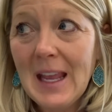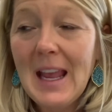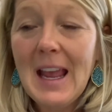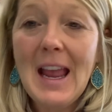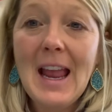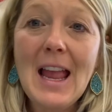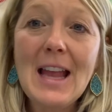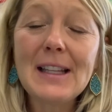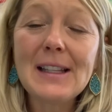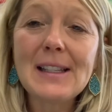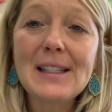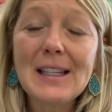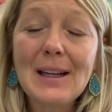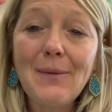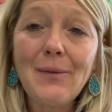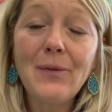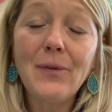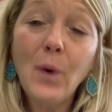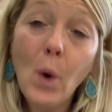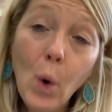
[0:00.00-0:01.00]
And in
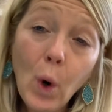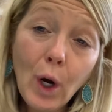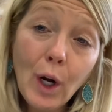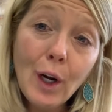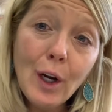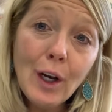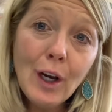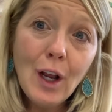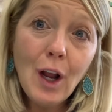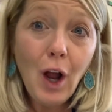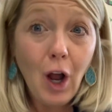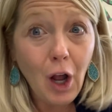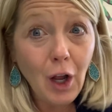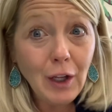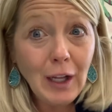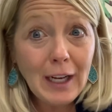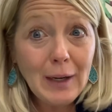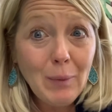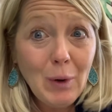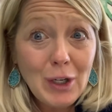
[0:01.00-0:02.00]
step 4,
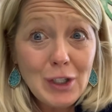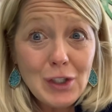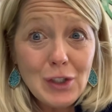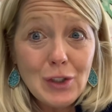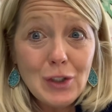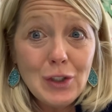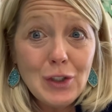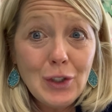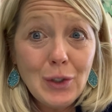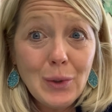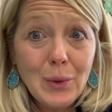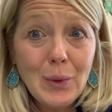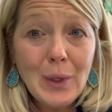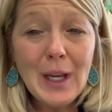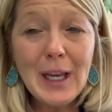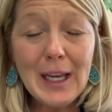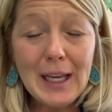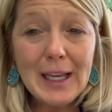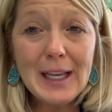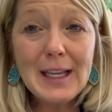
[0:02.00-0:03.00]
all I want you to do
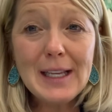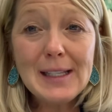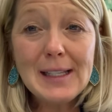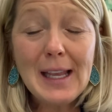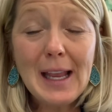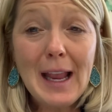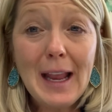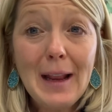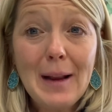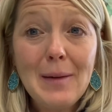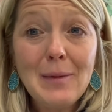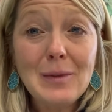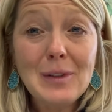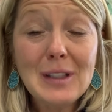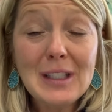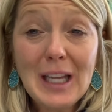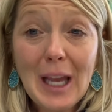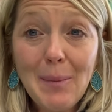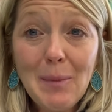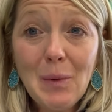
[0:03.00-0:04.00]
is
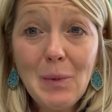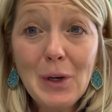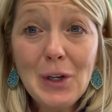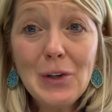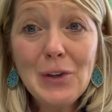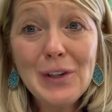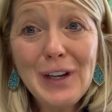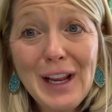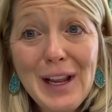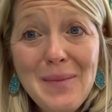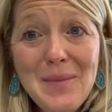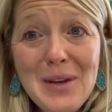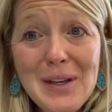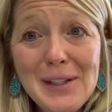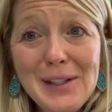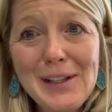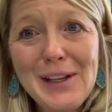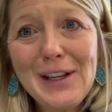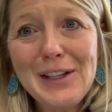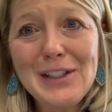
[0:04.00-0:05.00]
tell me what your name
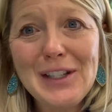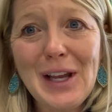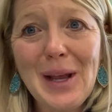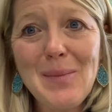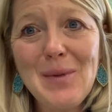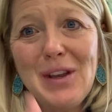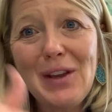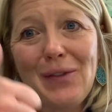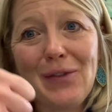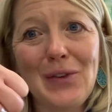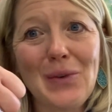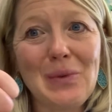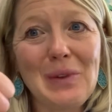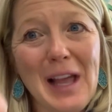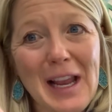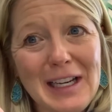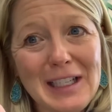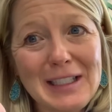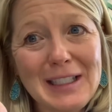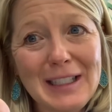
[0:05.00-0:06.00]
is and tell me if you
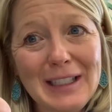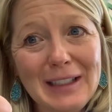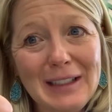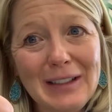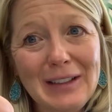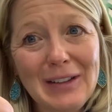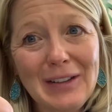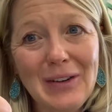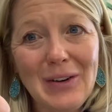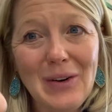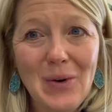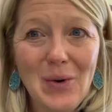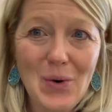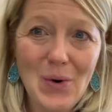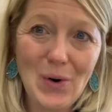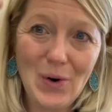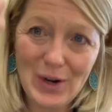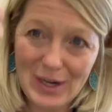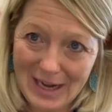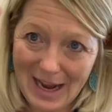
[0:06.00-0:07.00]
liked it
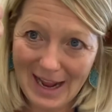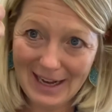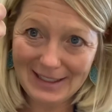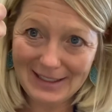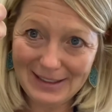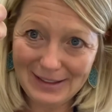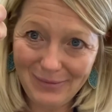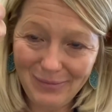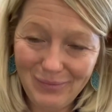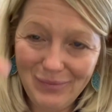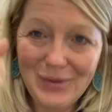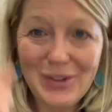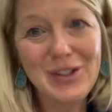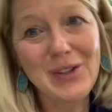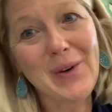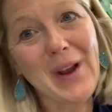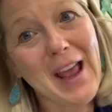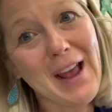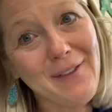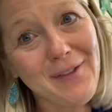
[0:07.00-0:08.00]
or not. So
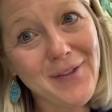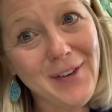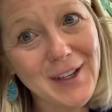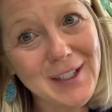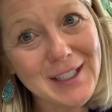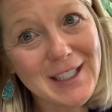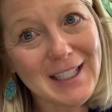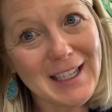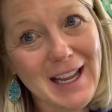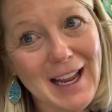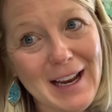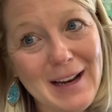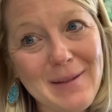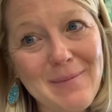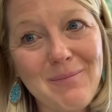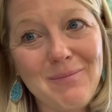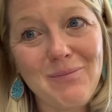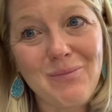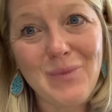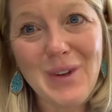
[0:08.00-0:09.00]
have fun today
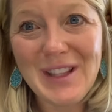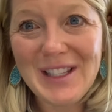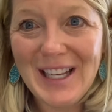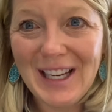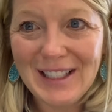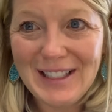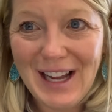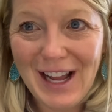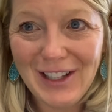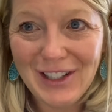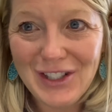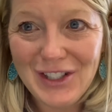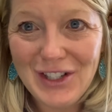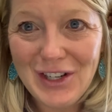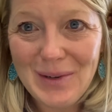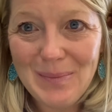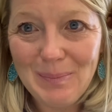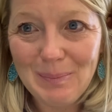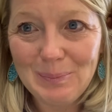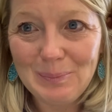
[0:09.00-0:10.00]
with technology.